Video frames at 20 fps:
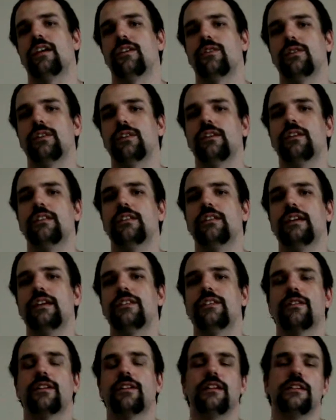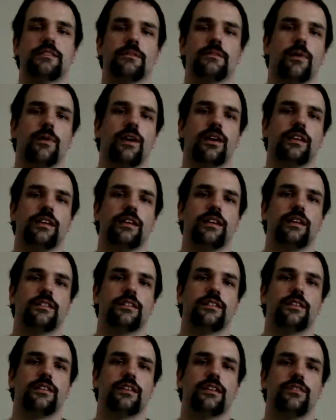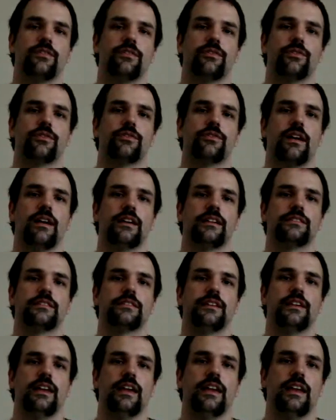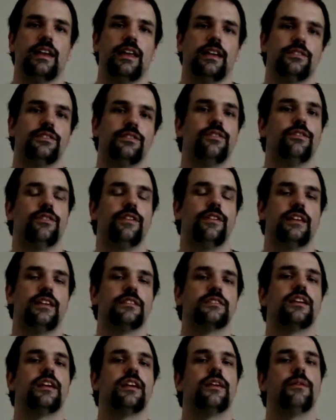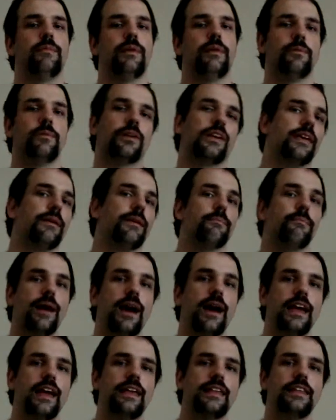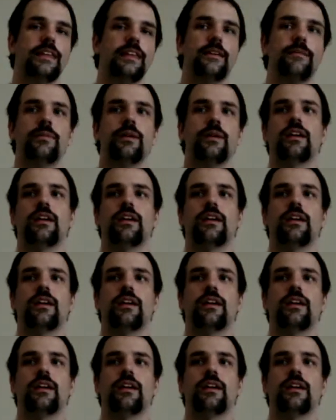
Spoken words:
Clearly there is a market for trucks and SUVs. People keep buying them,